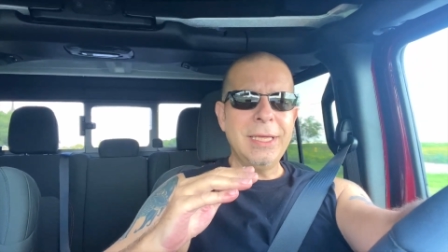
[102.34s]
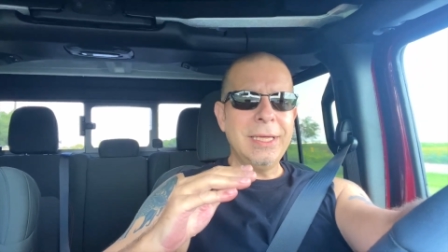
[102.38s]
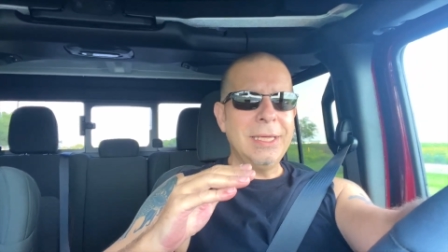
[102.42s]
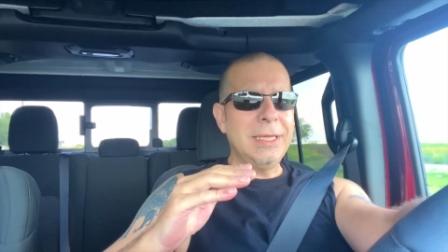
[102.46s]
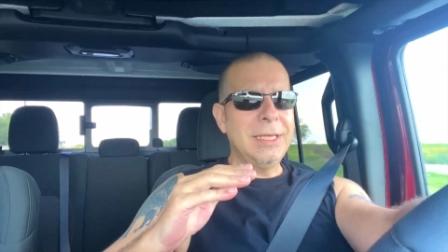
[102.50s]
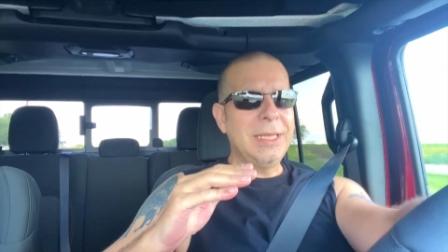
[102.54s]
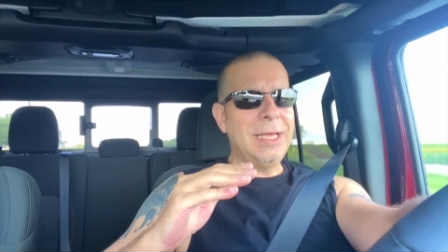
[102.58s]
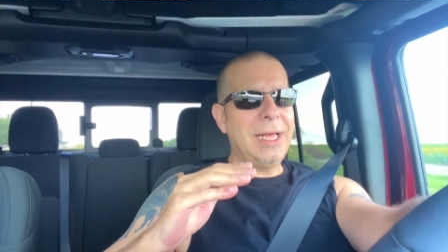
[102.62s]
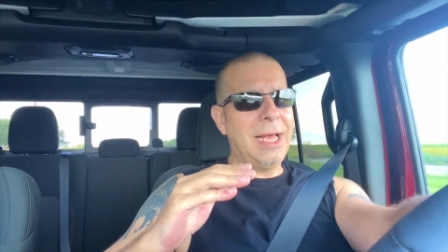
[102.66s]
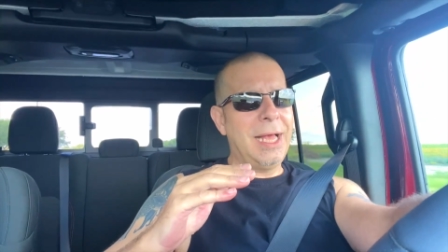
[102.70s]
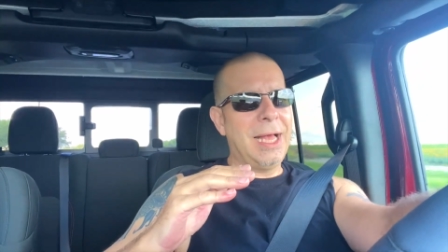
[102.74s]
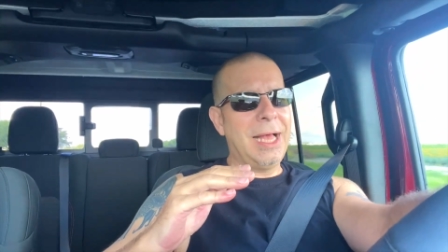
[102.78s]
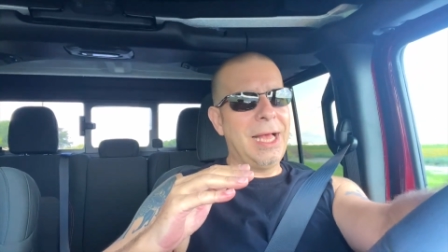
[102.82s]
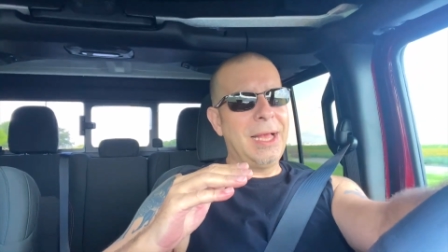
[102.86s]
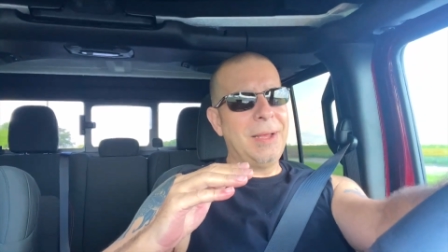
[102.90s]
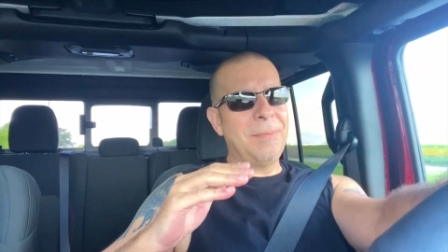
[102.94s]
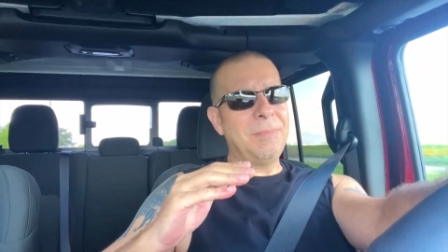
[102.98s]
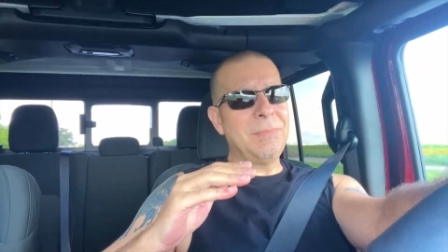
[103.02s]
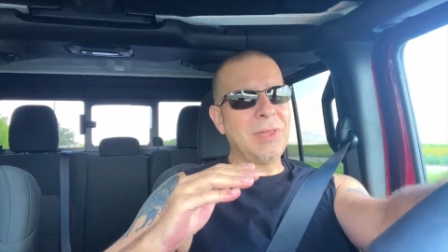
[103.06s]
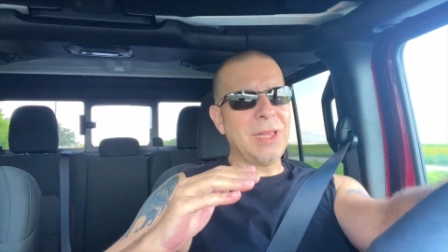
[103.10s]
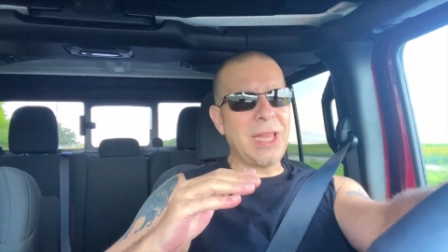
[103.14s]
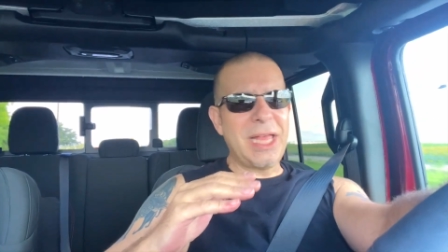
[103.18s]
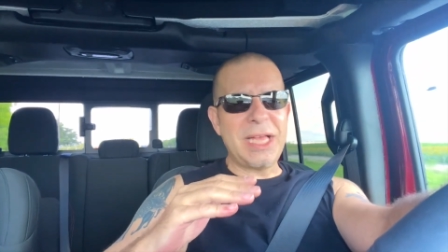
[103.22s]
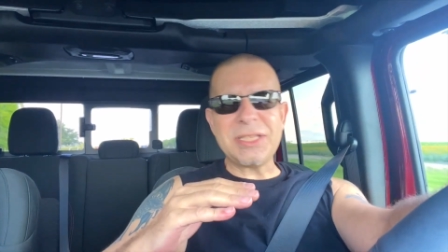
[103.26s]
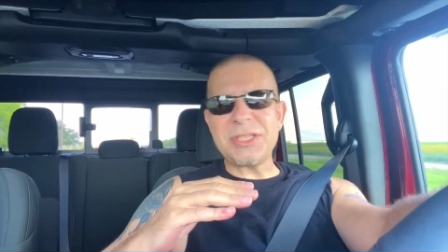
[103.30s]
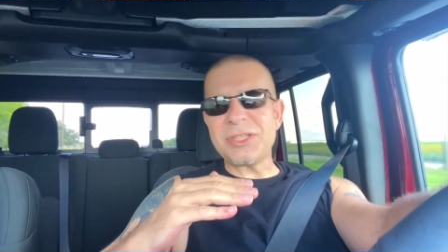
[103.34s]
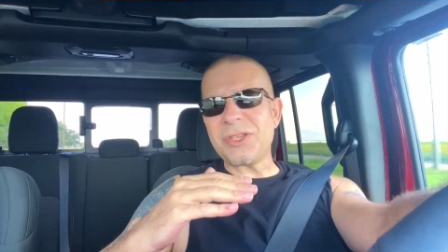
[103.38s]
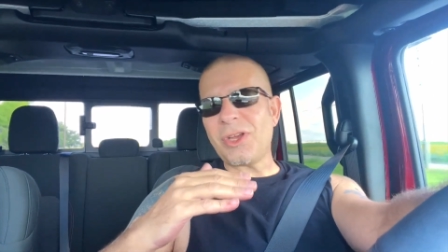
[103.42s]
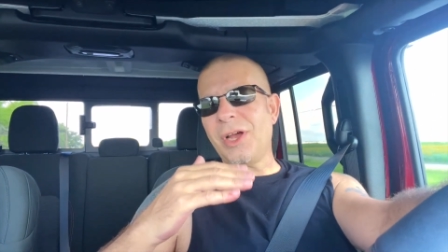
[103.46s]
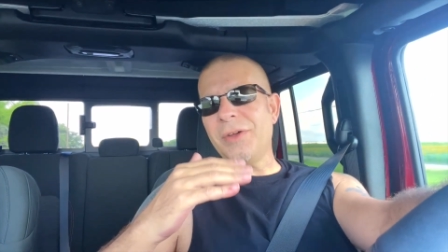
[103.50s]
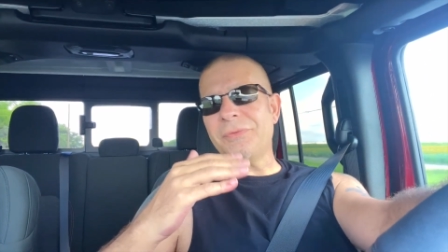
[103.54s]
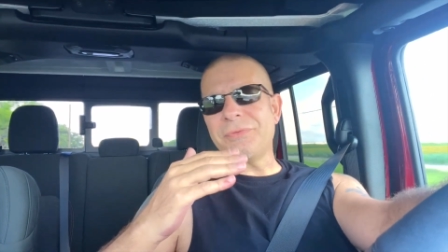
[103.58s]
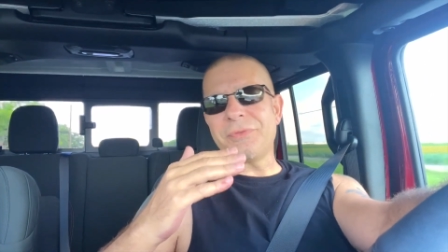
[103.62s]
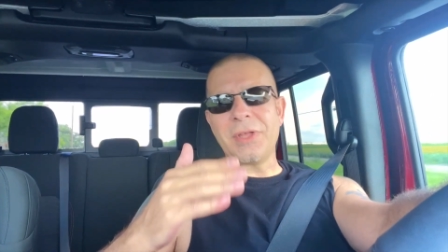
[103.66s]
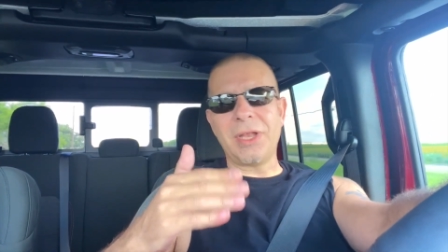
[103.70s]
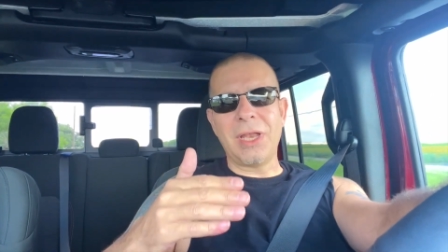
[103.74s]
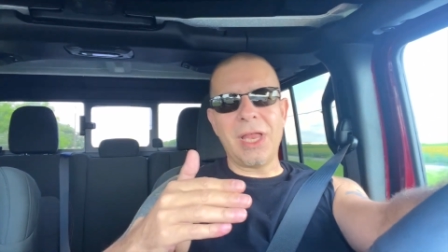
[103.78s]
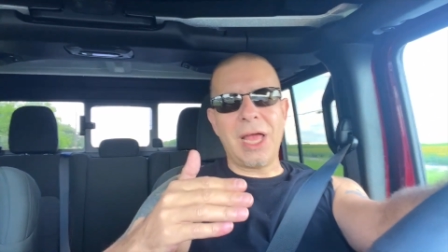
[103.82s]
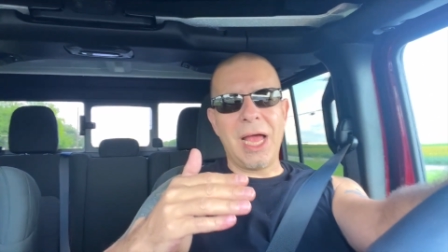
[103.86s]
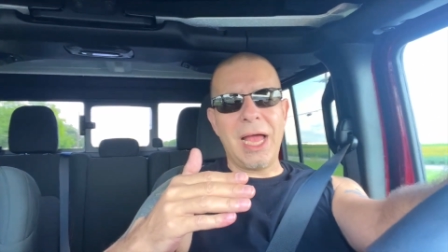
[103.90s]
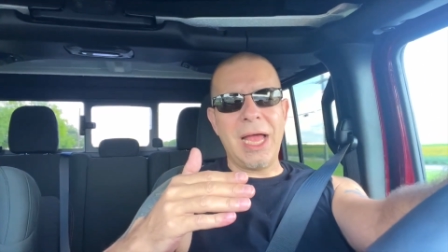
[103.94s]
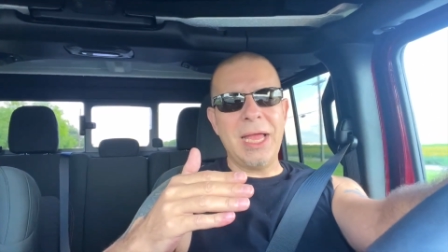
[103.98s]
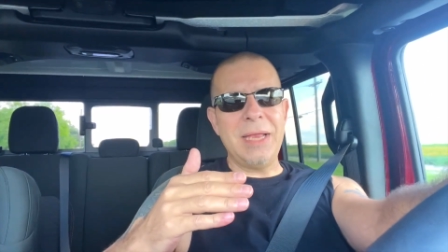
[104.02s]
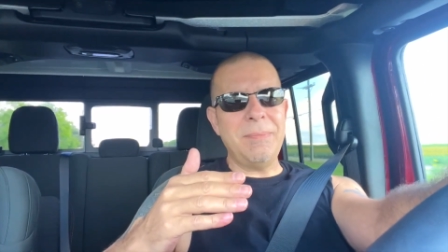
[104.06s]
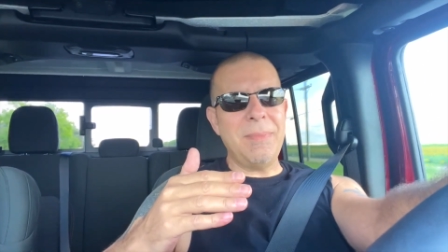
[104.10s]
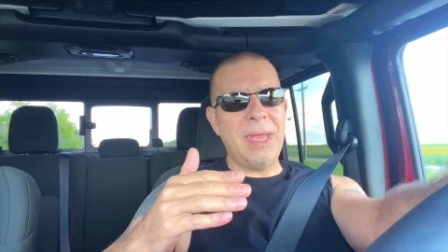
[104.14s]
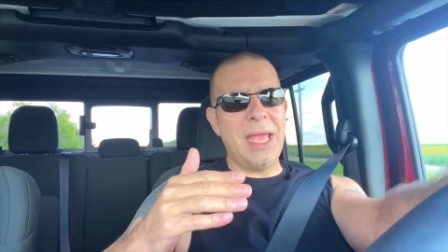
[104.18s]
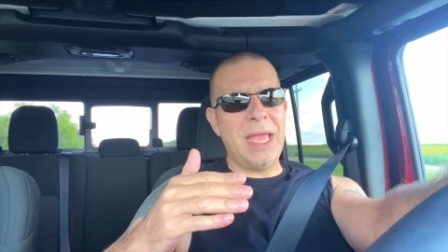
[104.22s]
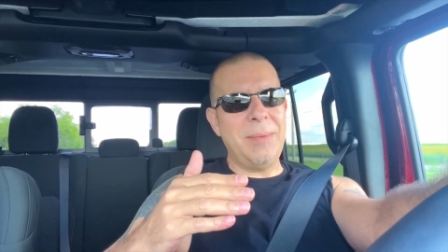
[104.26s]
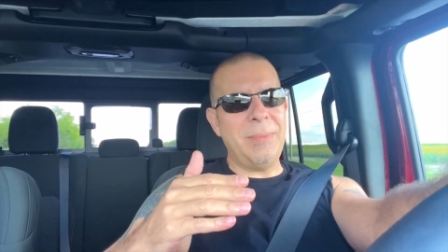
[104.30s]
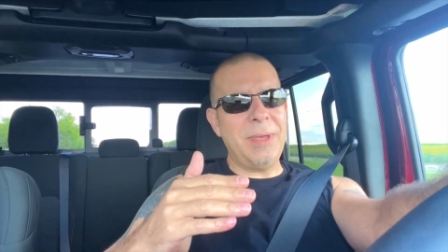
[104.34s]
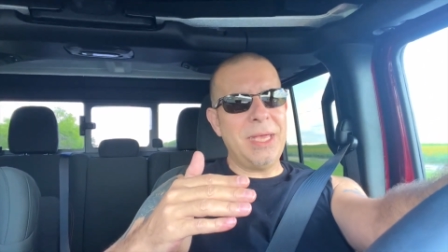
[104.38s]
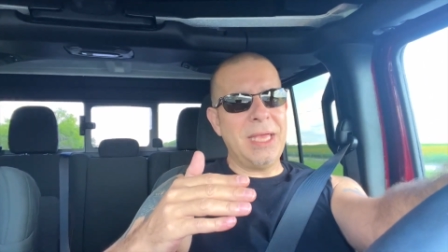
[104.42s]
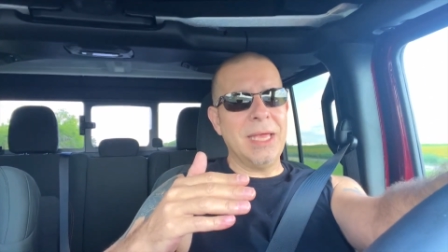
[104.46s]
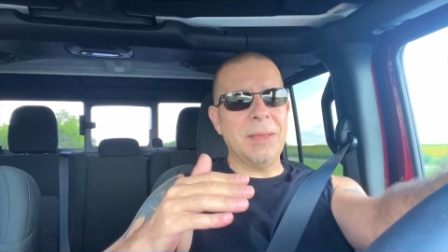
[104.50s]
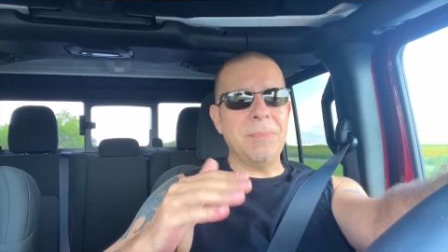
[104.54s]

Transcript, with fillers: less off the line maybe,